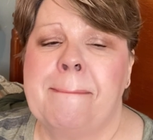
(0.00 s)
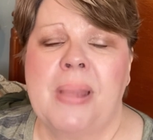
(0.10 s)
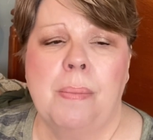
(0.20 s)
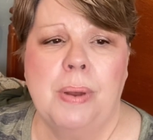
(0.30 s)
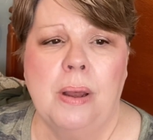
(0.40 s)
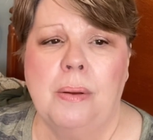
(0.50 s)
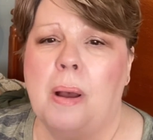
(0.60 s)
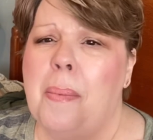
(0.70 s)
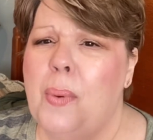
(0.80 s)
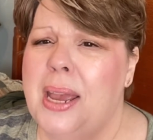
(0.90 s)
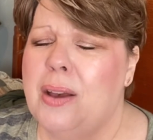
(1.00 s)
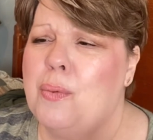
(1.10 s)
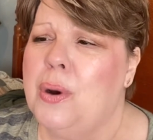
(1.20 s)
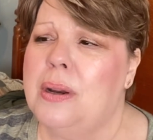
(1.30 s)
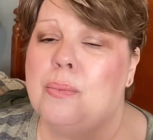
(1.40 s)
a week of
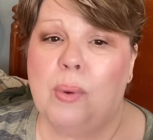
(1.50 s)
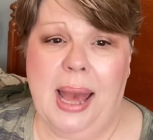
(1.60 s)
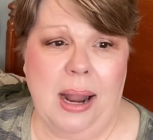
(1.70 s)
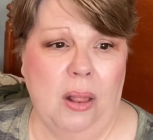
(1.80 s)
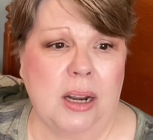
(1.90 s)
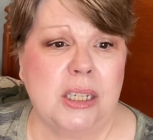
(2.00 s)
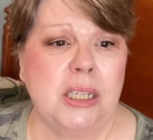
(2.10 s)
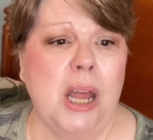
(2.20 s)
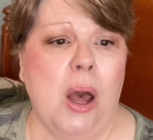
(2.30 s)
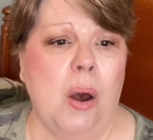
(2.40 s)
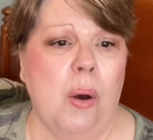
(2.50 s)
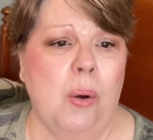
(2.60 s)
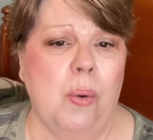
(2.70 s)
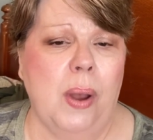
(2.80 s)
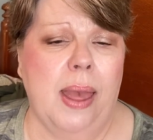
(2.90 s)
where we had a lot of
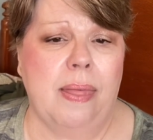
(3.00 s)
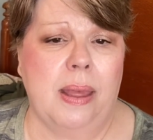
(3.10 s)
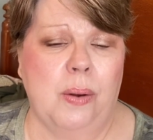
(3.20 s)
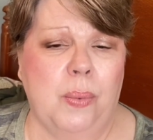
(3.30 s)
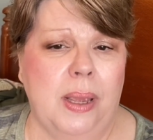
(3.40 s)
snow, and then